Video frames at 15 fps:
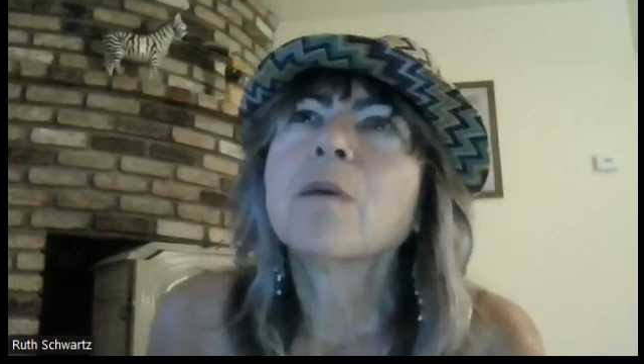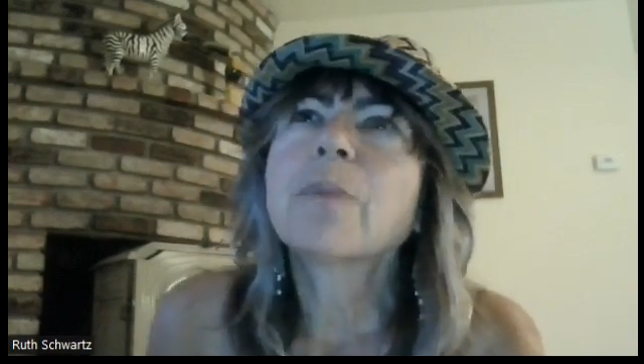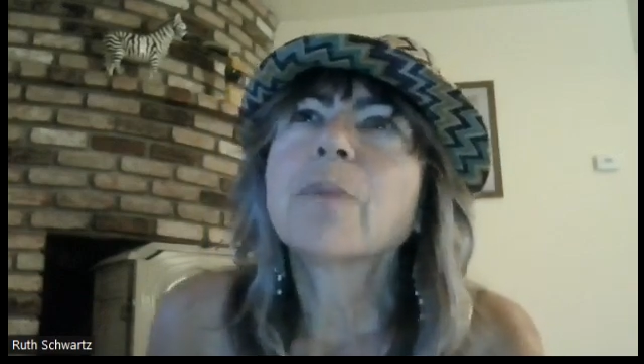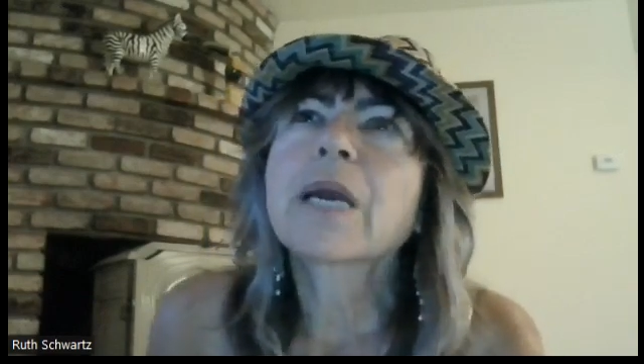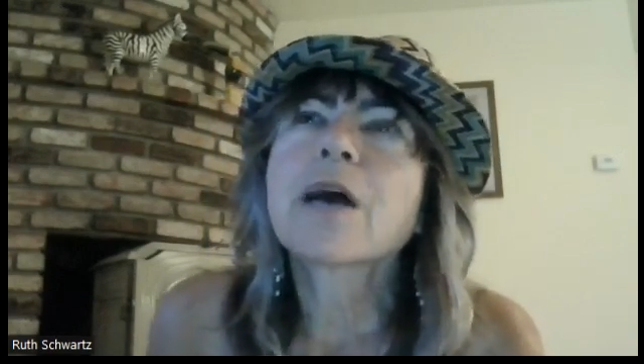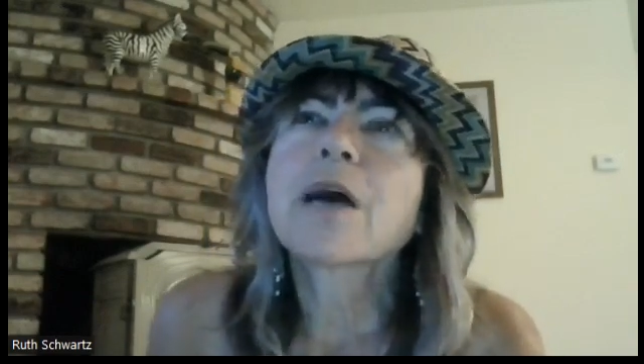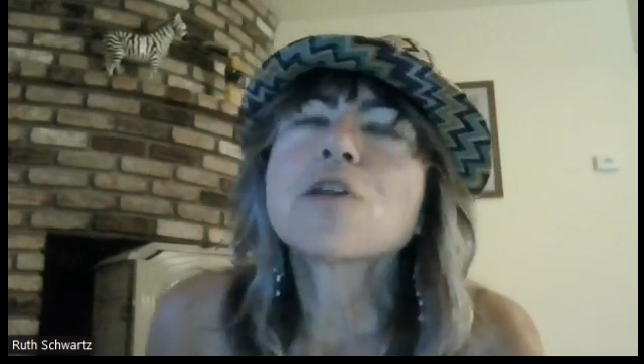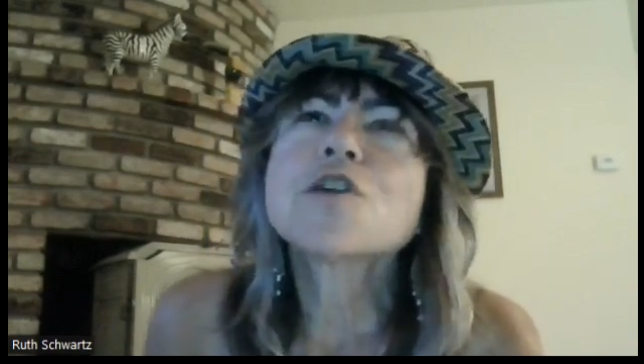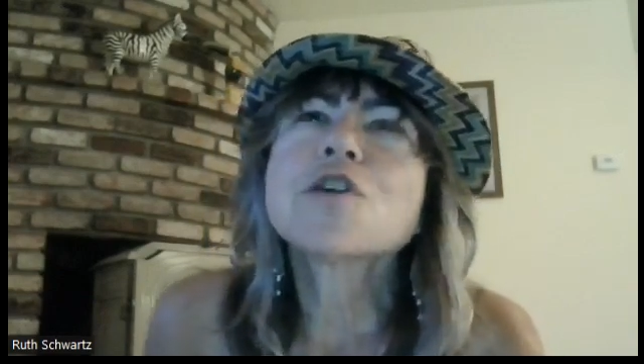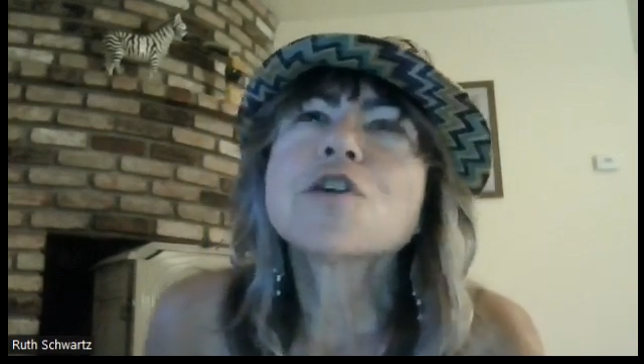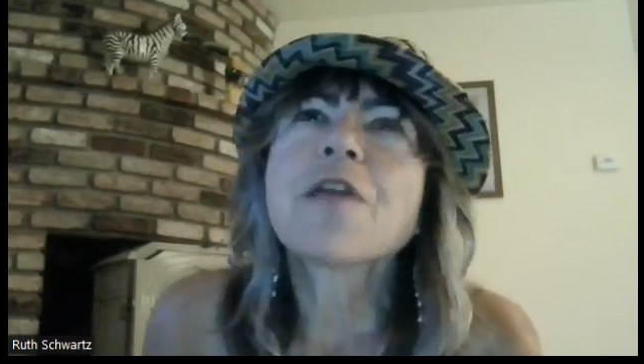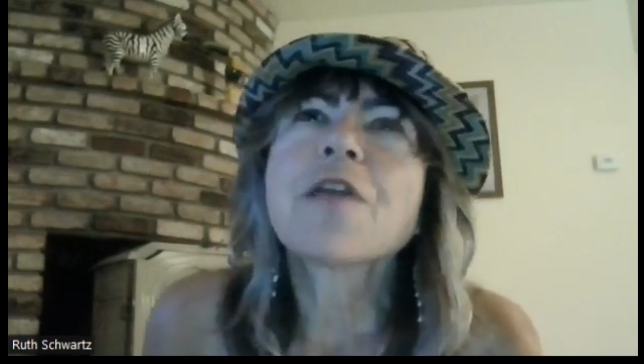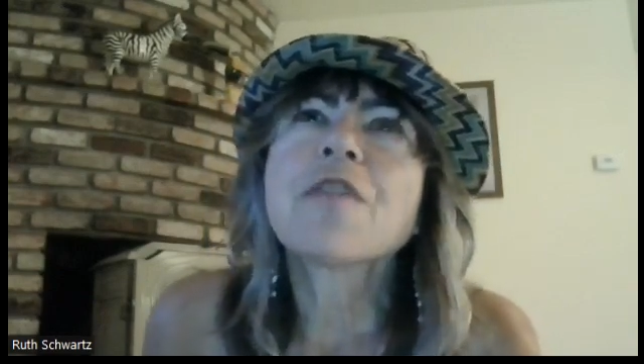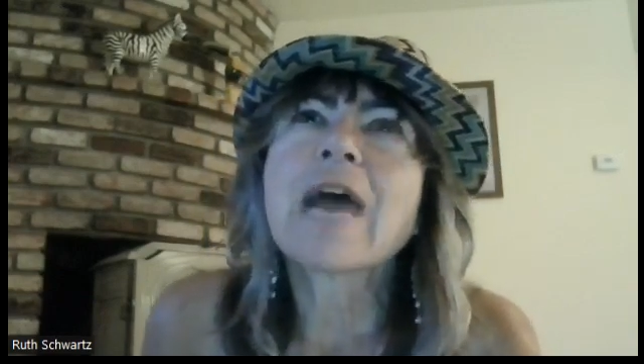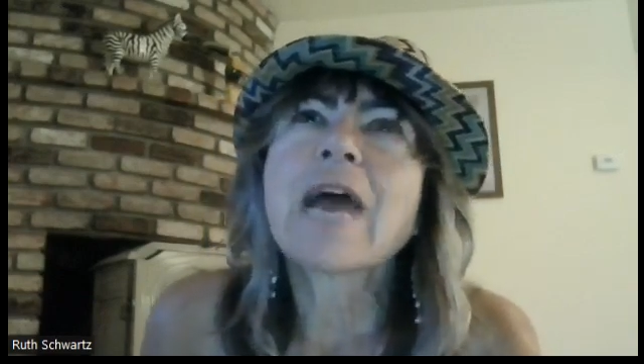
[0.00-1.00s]
But other
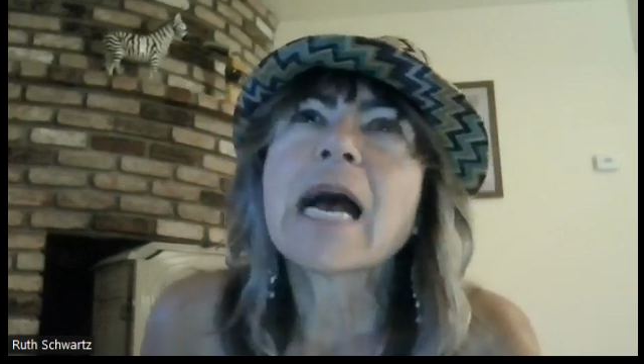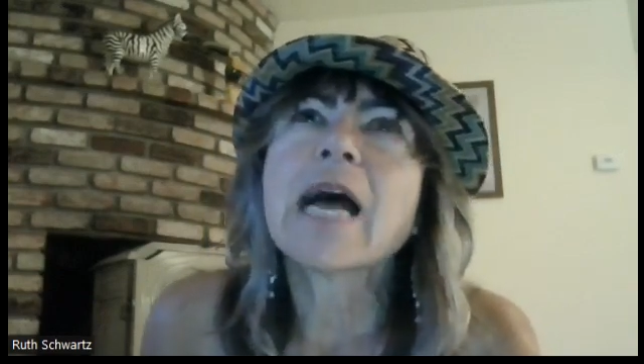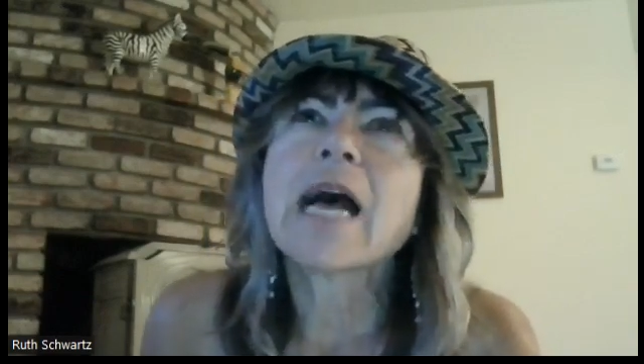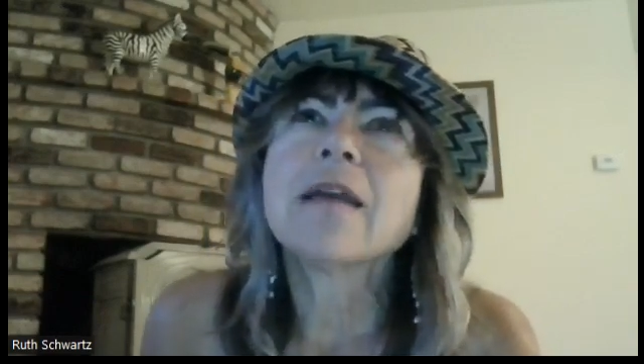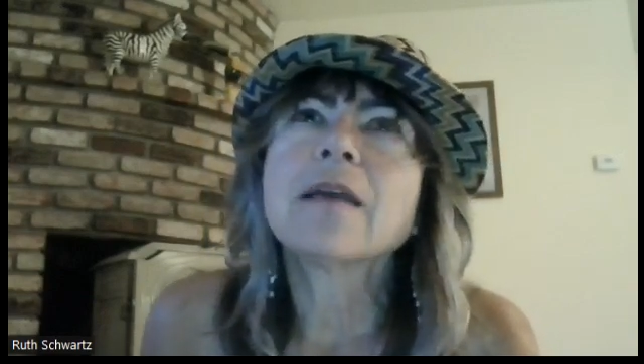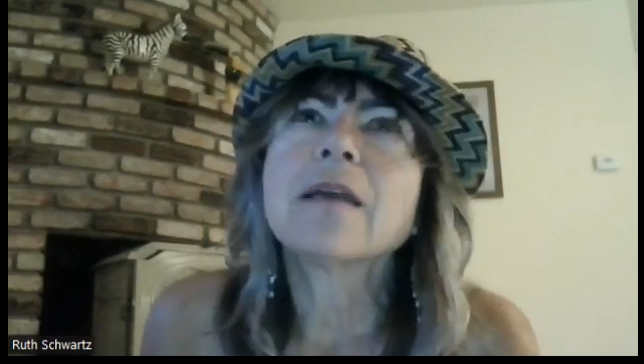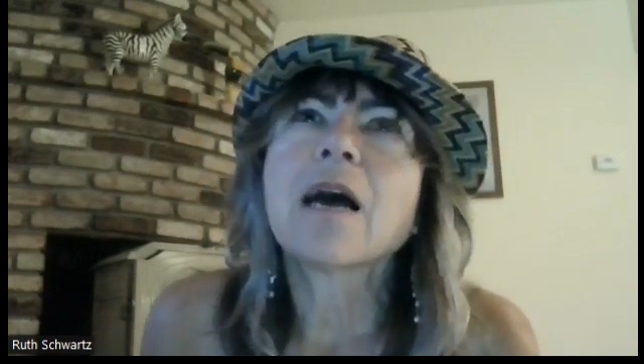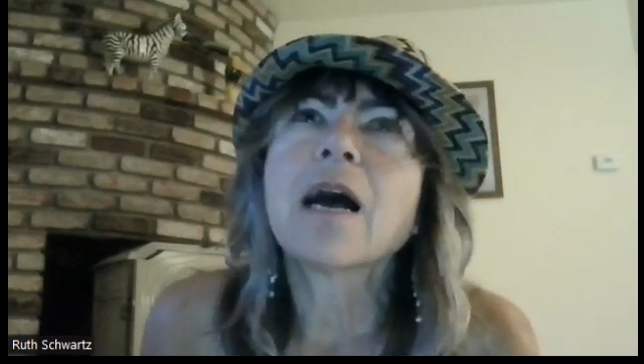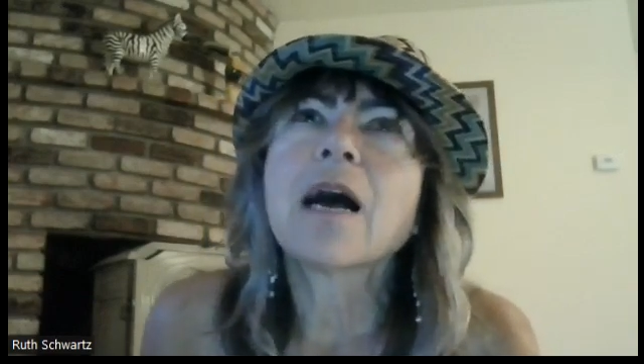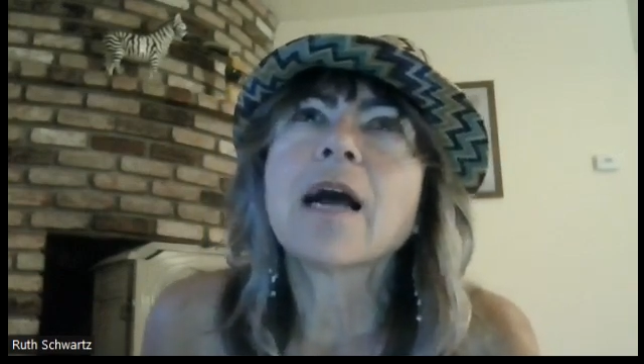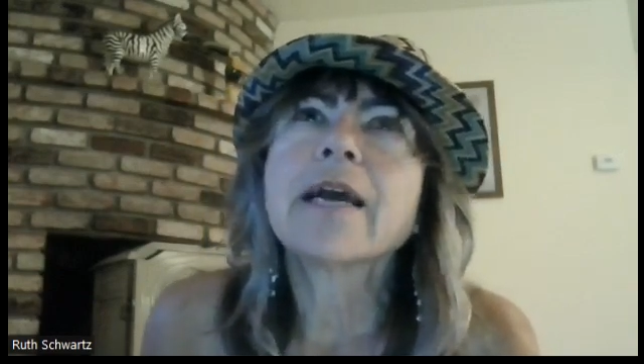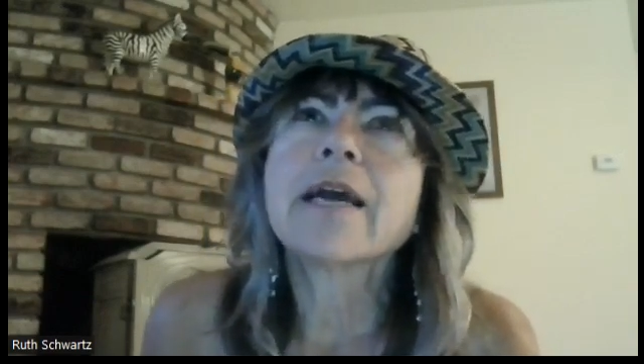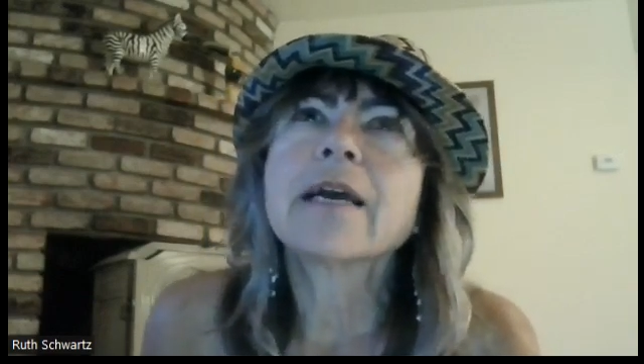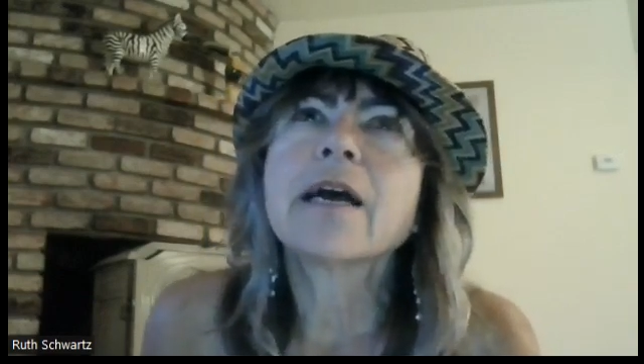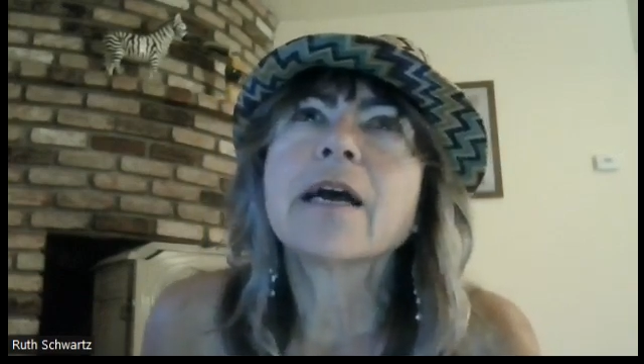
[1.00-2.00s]
than that,
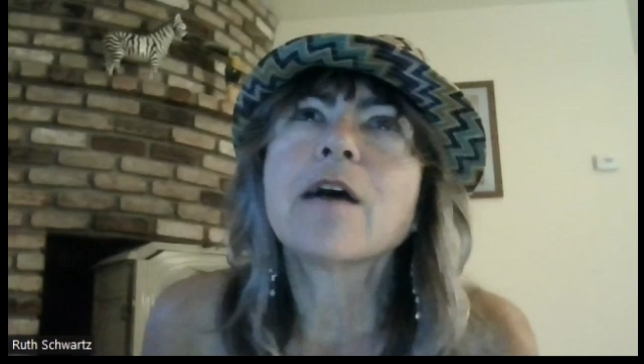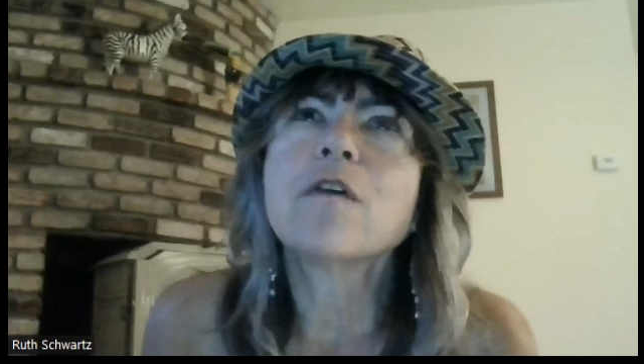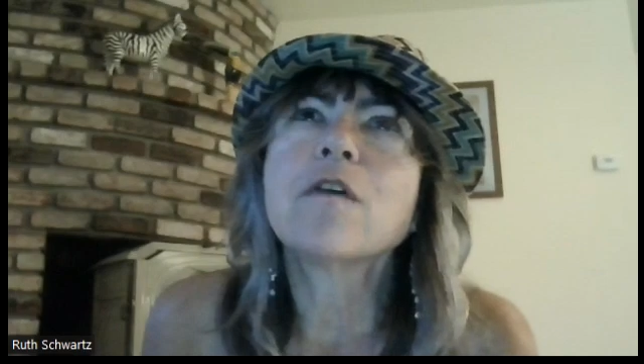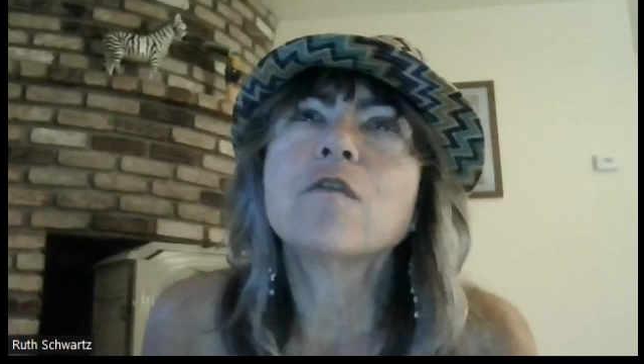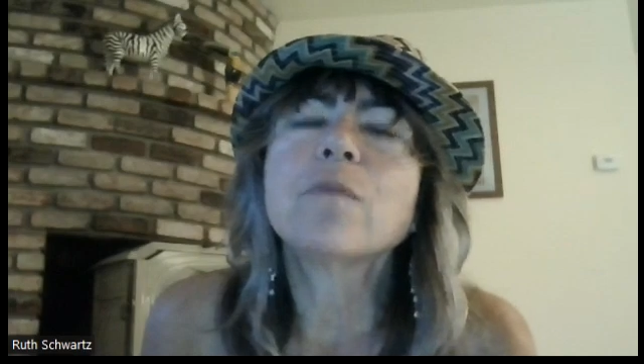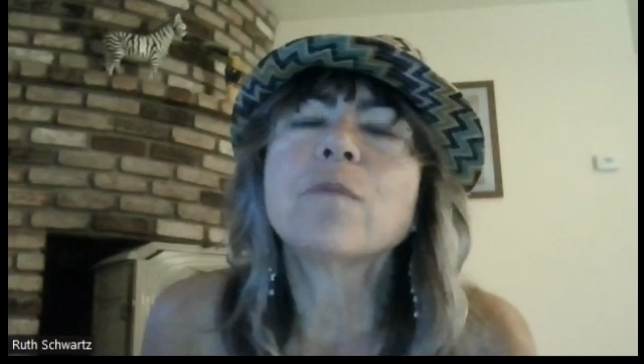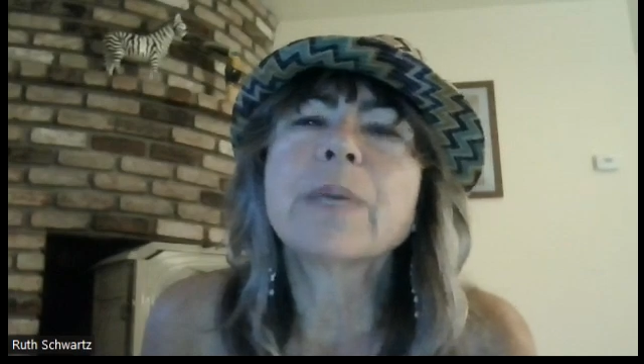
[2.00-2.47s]
I have